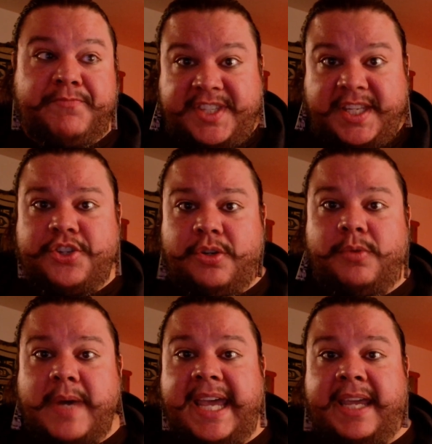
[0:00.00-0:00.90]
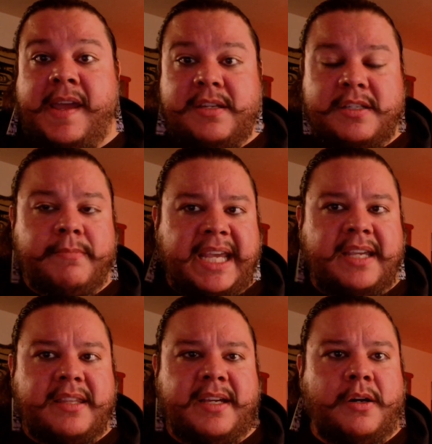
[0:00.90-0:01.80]
digital way to
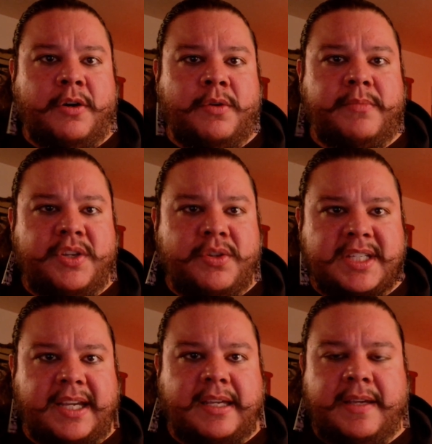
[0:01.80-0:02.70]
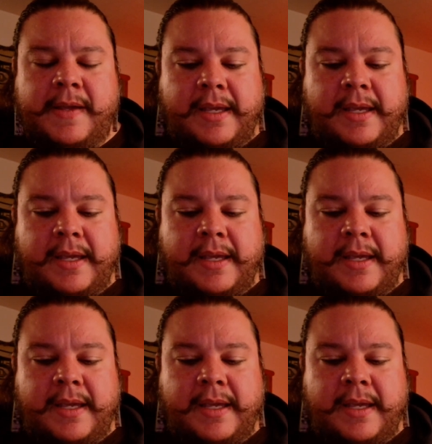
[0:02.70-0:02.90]
make their own music.